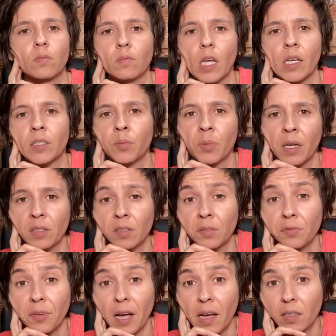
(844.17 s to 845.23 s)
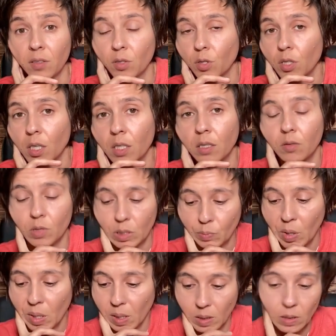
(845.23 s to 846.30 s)
As a matter of fact, you're going to
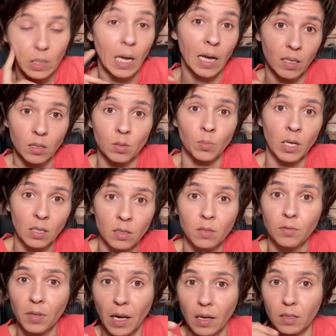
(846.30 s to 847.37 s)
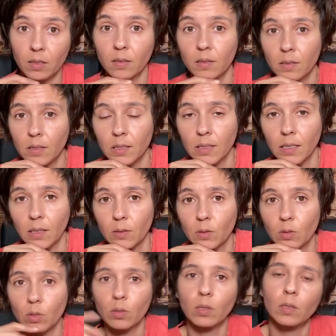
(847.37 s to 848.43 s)
respond as a matter of fact. You know,
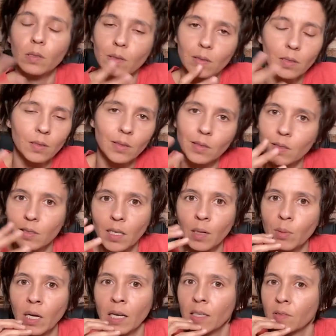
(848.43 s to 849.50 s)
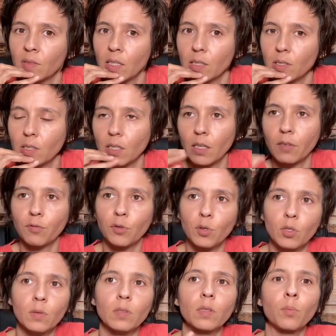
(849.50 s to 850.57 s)
so it's the same kind of energy. If
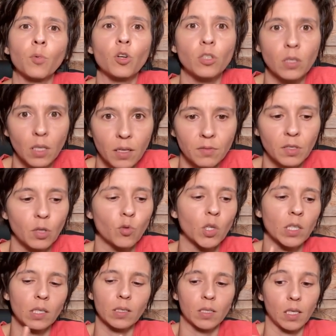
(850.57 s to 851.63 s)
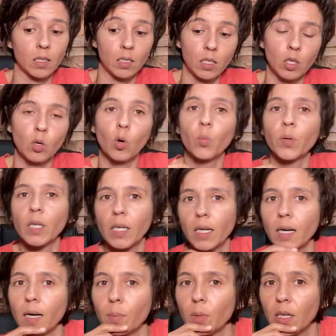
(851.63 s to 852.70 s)
you're the more loving one, because I see you opening
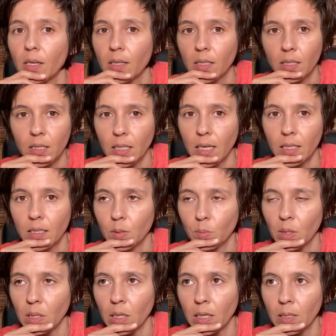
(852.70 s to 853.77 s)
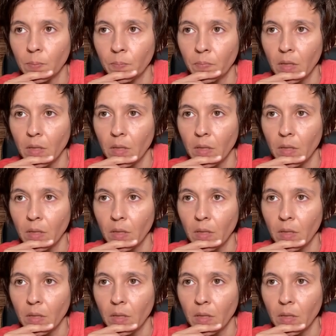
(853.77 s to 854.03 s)
up, you're not going to be like,